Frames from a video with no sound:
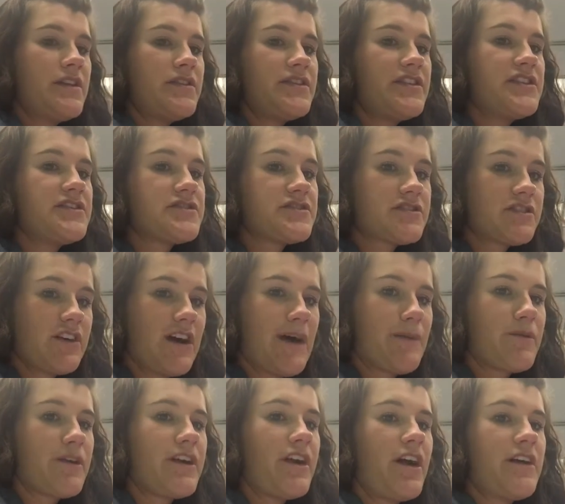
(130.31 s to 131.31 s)
Teachers
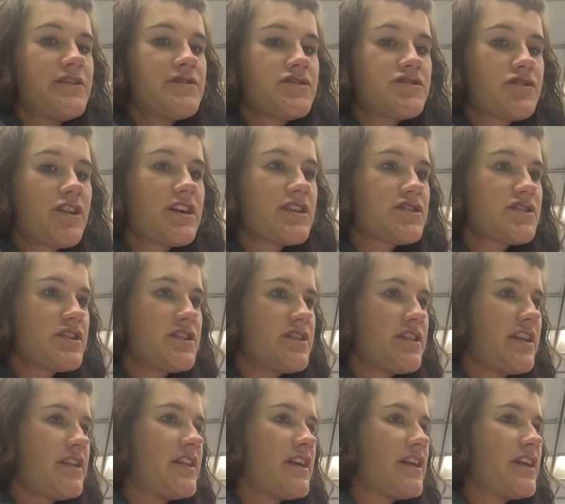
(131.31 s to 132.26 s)
collaborate on instruction, then